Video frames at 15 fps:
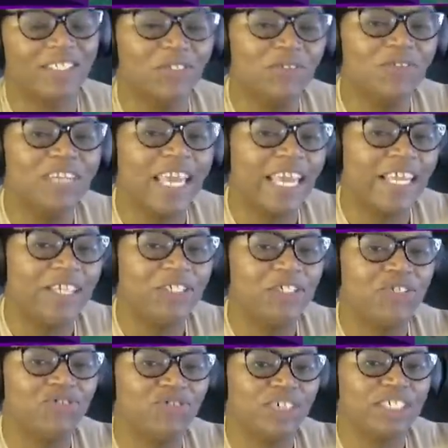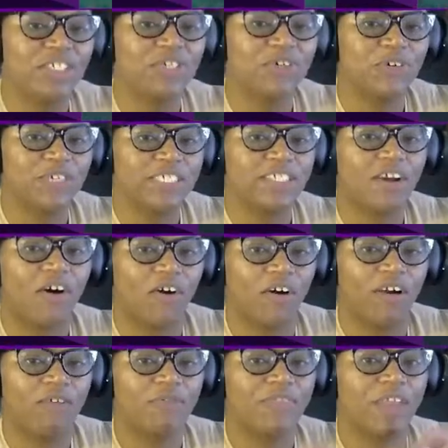do you ladies trust Chris
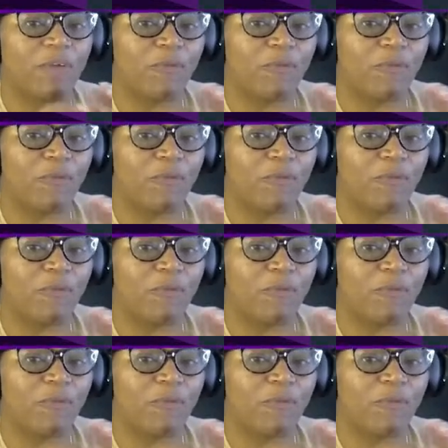Hart with a